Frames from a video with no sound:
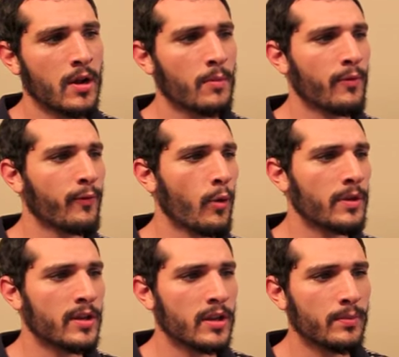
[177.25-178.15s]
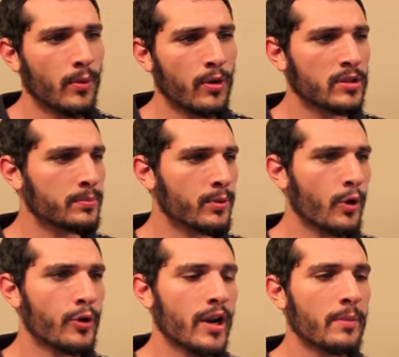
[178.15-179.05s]
performing keyboards,
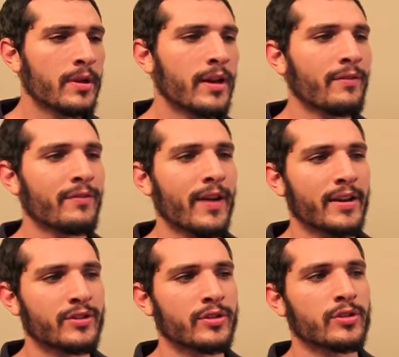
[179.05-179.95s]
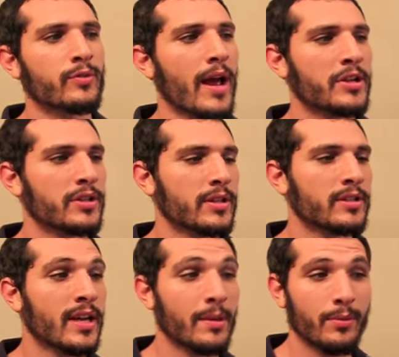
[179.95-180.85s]
programming, effects, scratching,
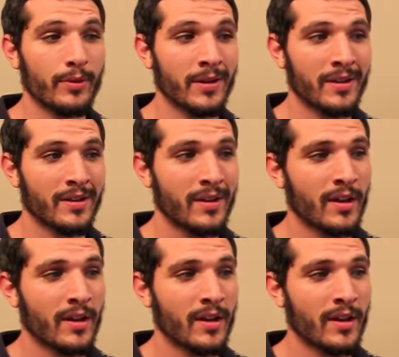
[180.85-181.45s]
tambourine,